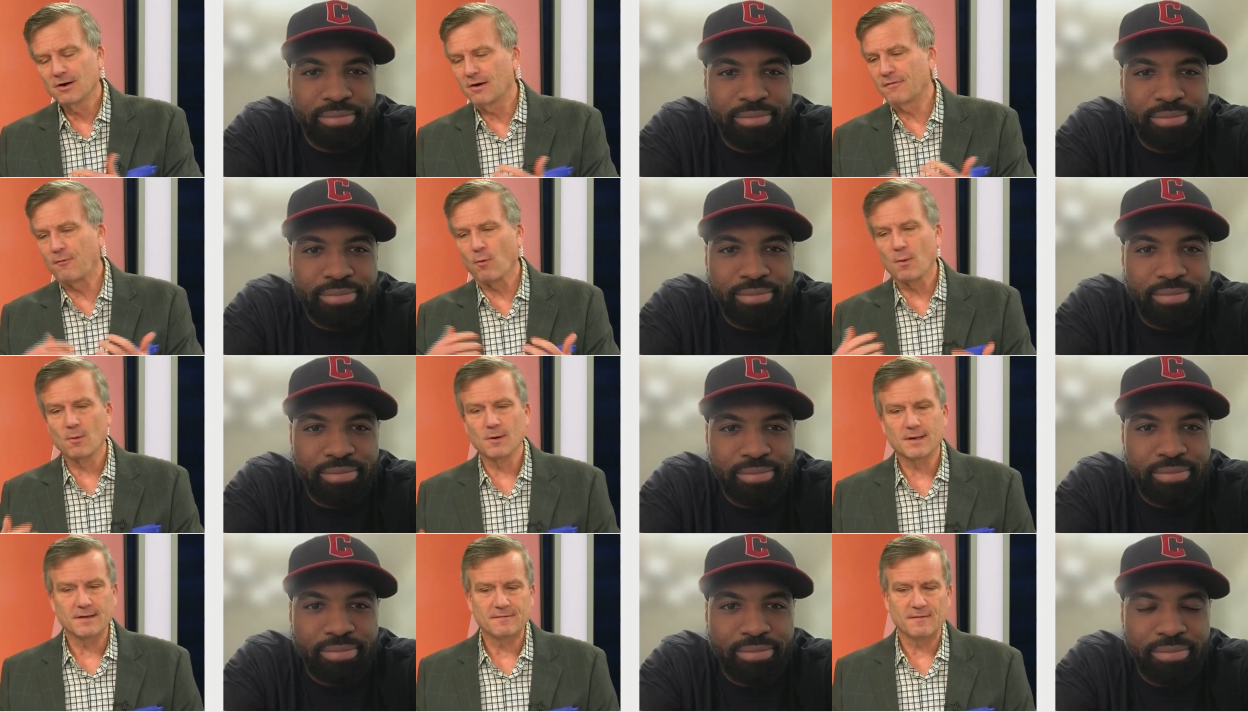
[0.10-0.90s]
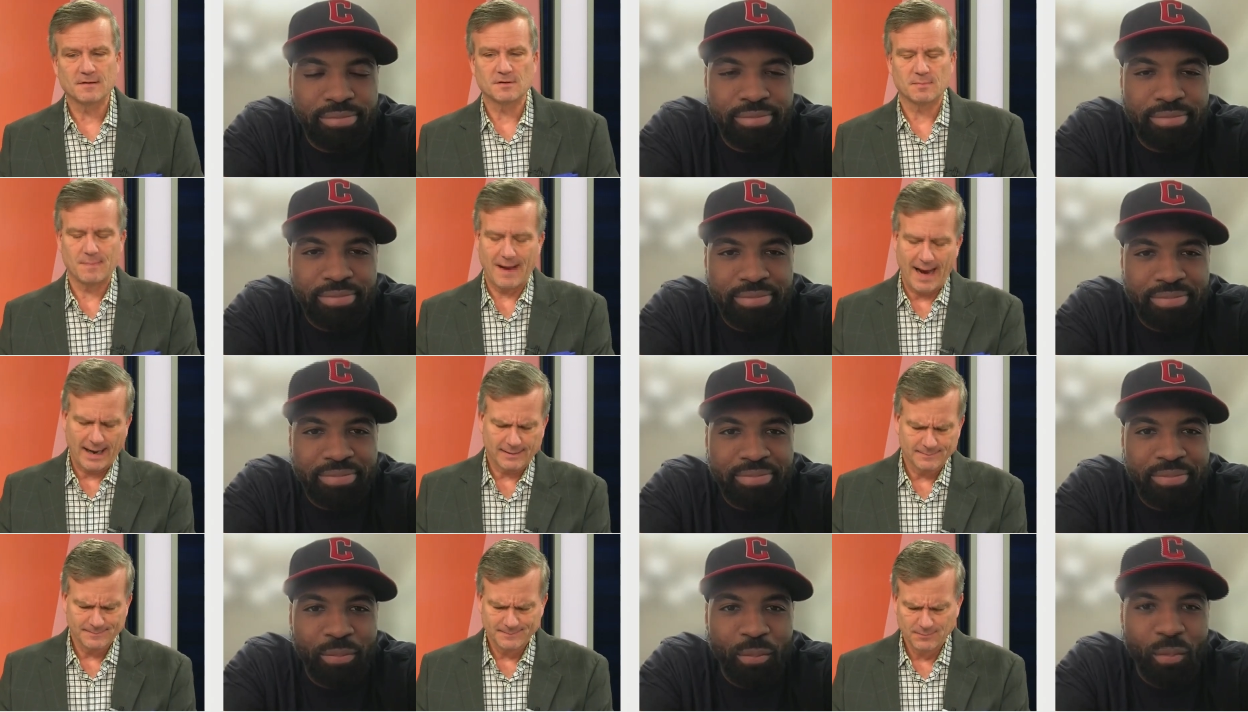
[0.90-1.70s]
Speaker 1: a former defensive
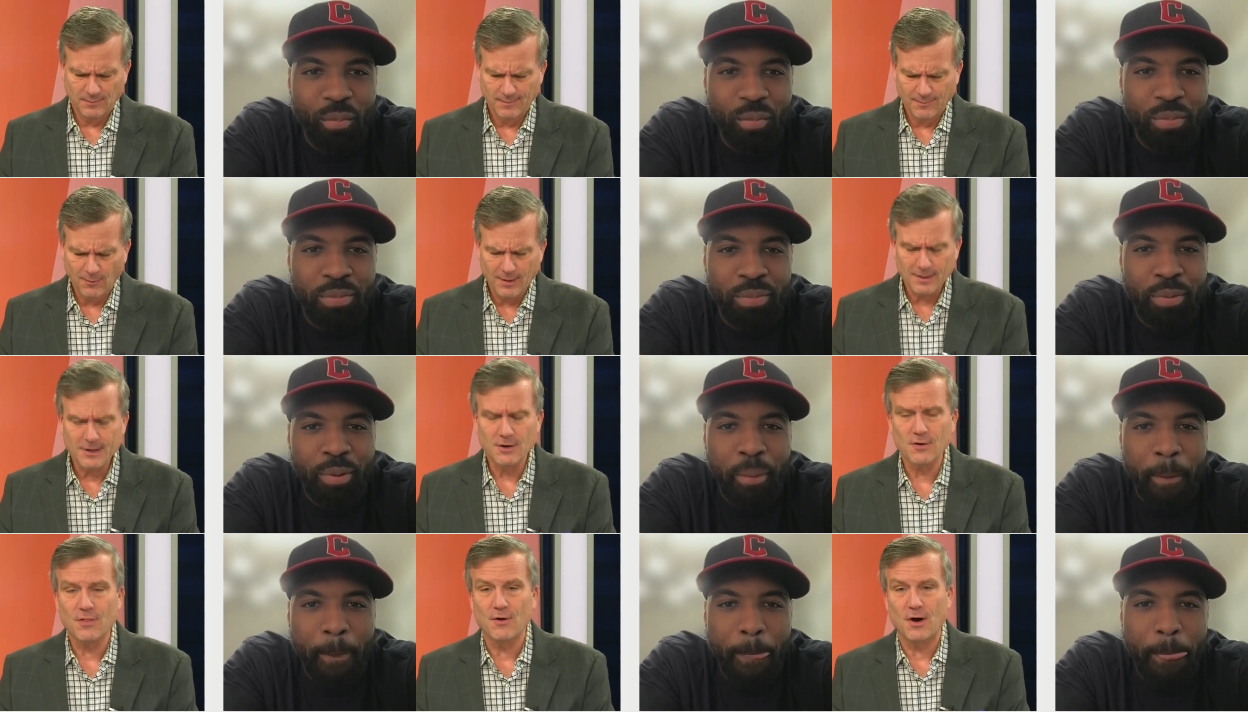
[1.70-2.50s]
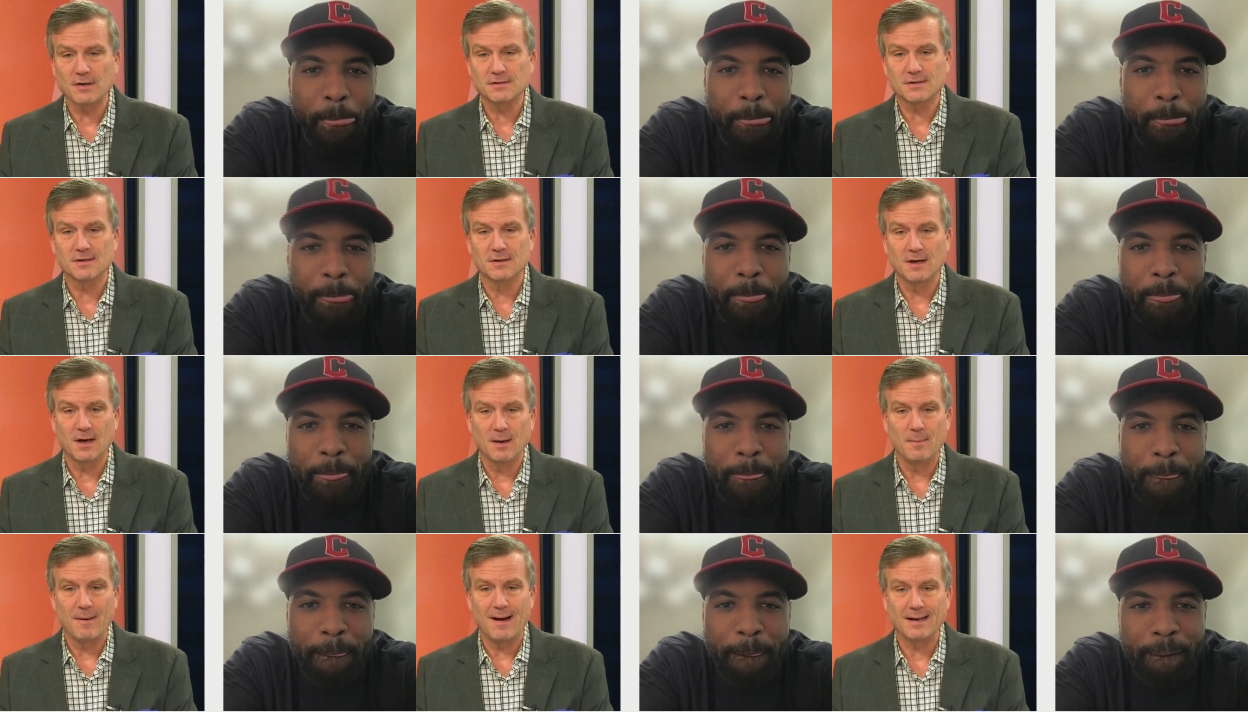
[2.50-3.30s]
back. What are your thoughts uh,
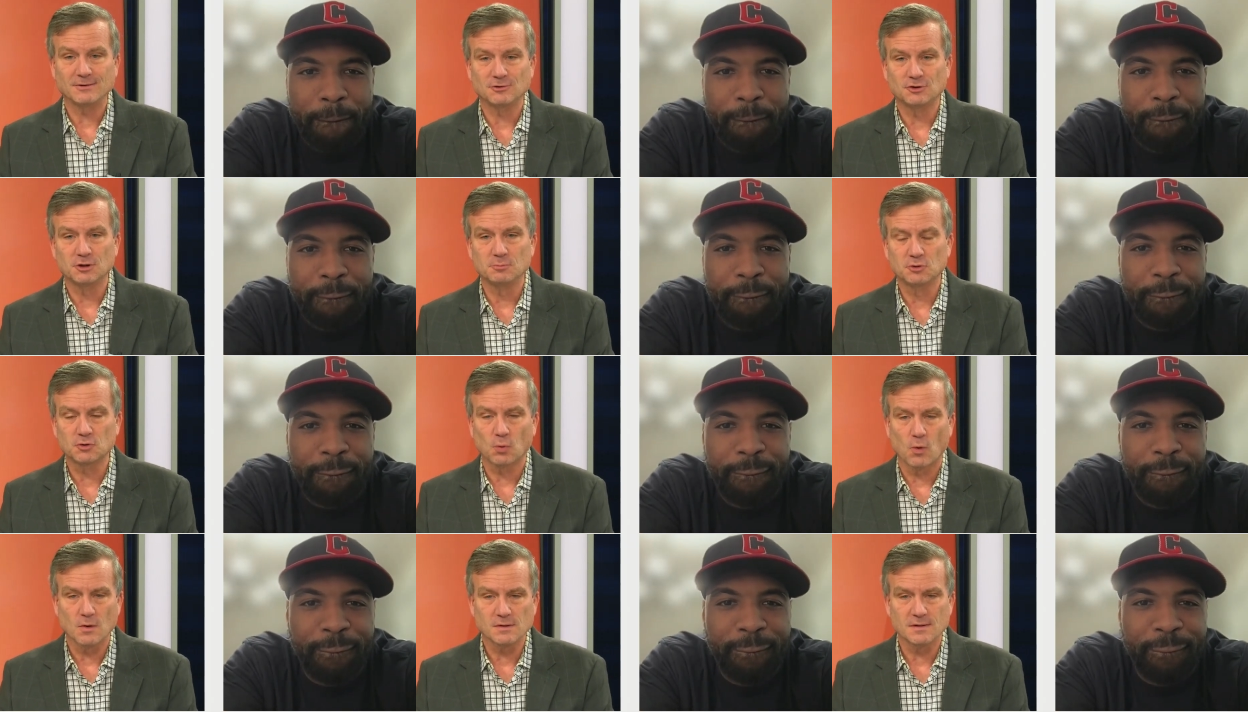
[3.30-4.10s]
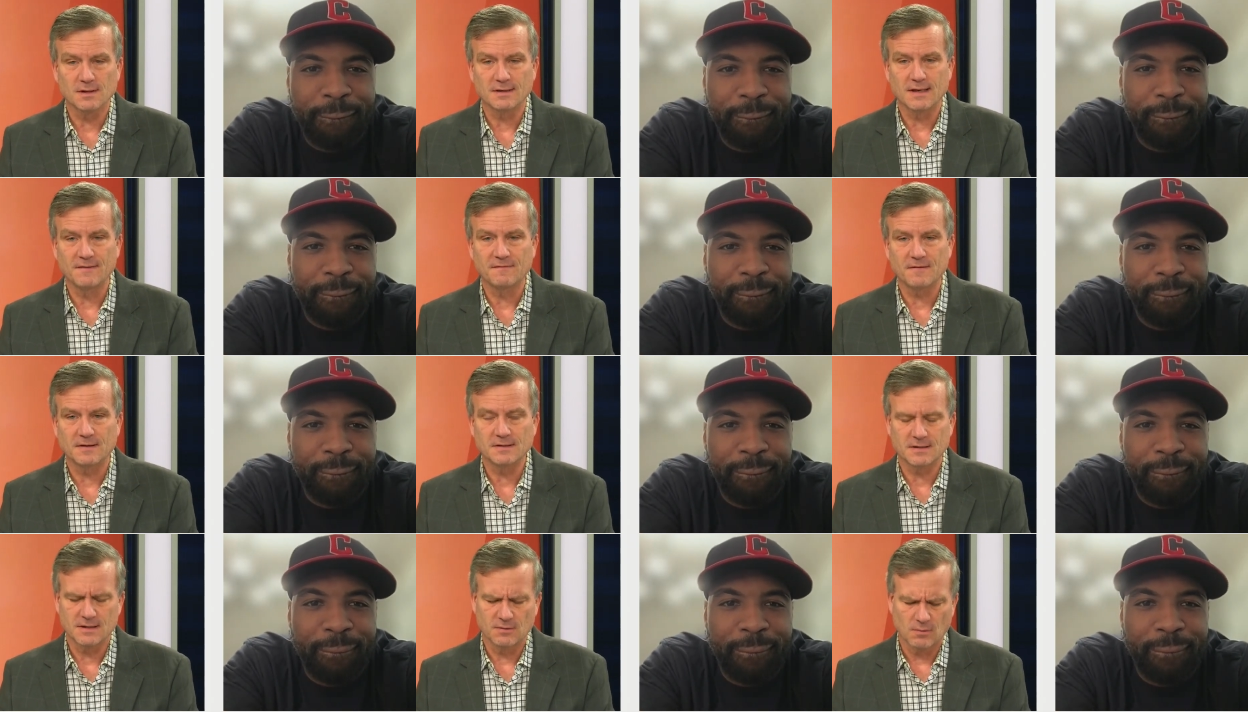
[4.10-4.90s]
about Jim Schwartz, the
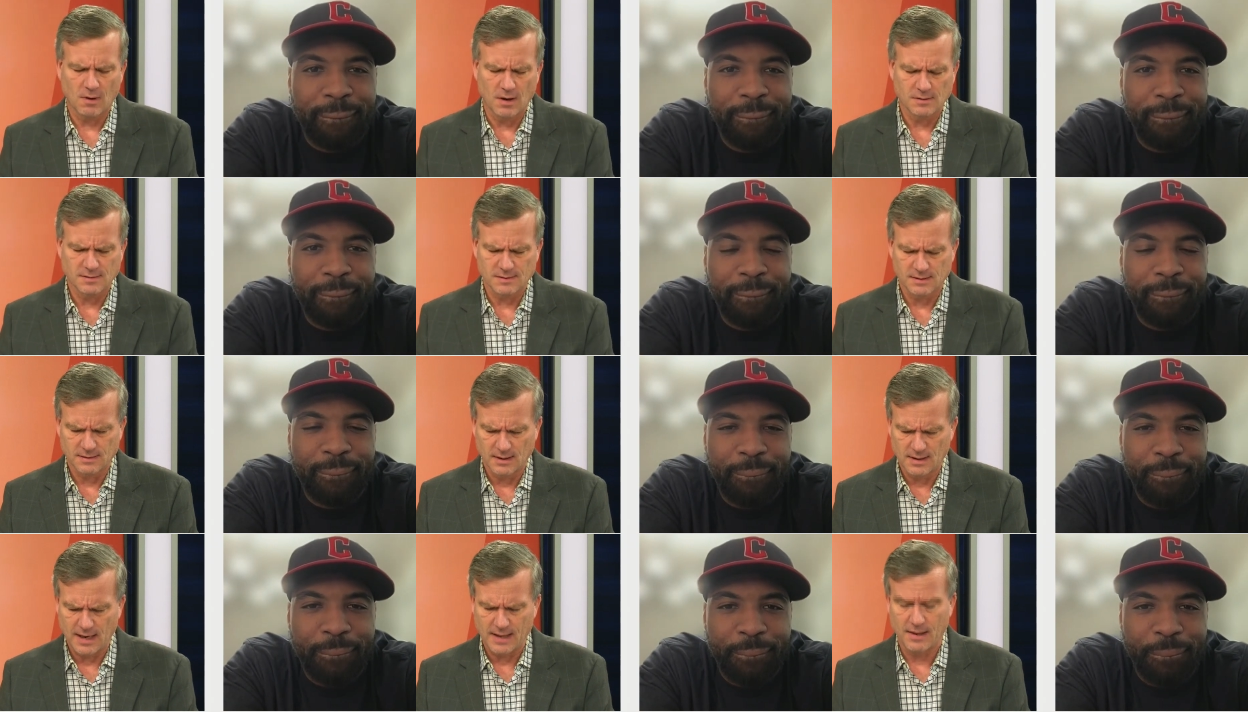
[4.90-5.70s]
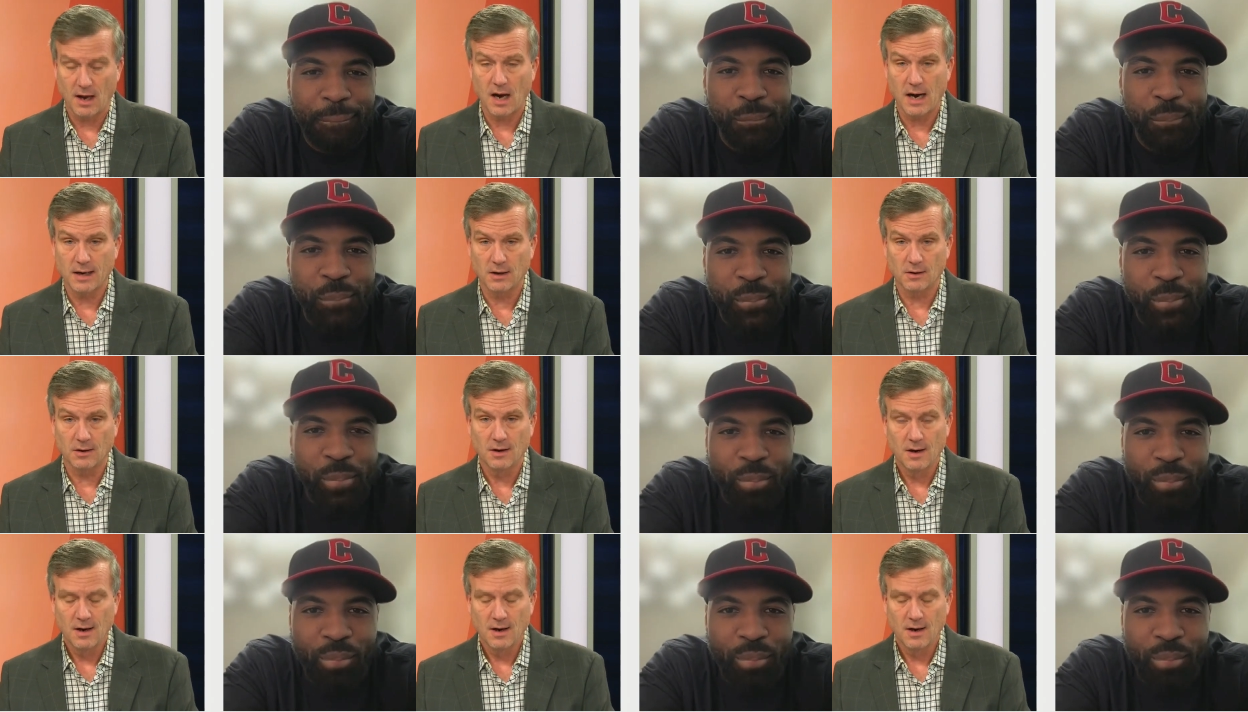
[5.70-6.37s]
defense he runs, and, and the hire